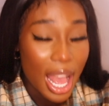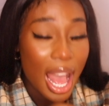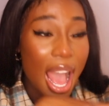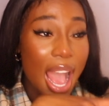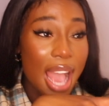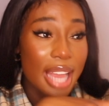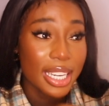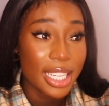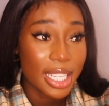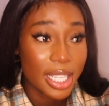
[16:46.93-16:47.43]

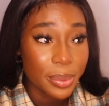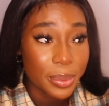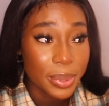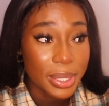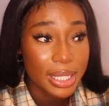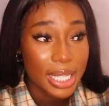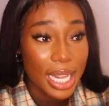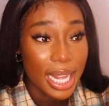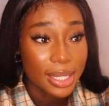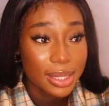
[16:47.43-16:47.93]
and he
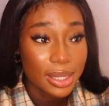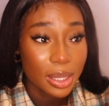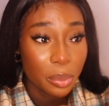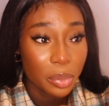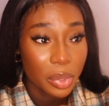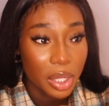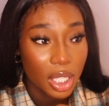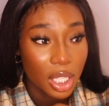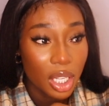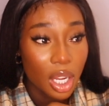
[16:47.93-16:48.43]
was like to
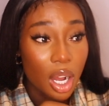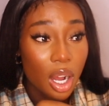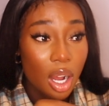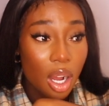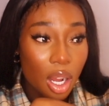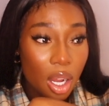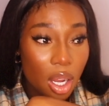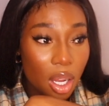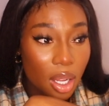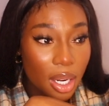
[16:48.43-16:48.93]
me,
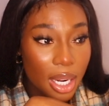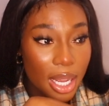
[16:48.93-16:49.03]
oh,